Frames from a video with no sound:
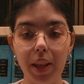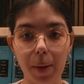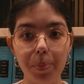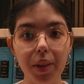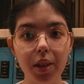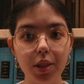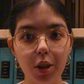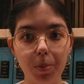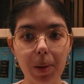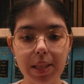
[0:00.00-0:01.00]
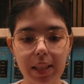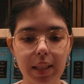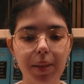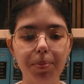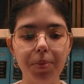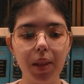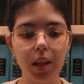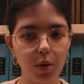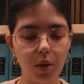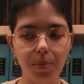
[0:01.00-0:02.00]
yeah. So basically,
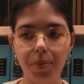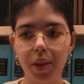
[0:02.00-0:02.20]
cool.